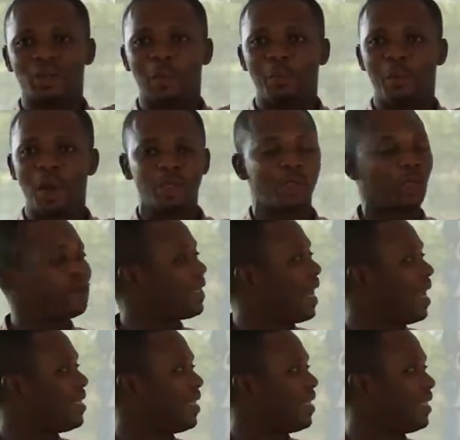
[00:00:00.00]
the point of
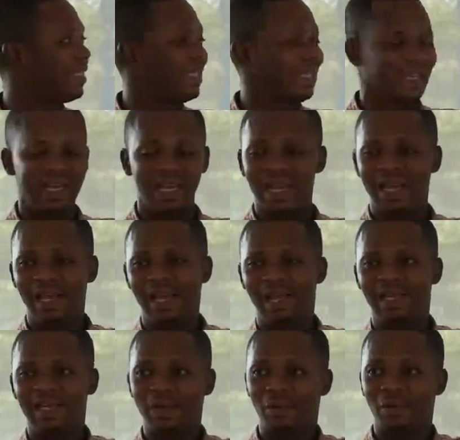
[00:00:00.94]
tangency,
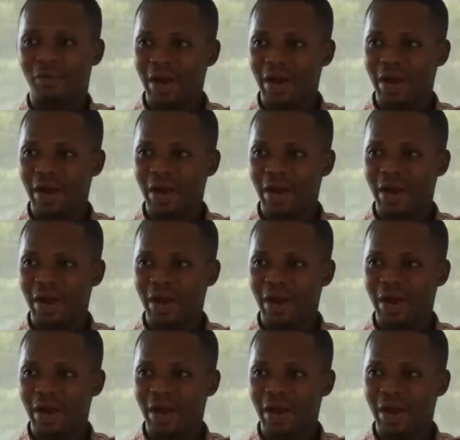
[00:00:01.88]
the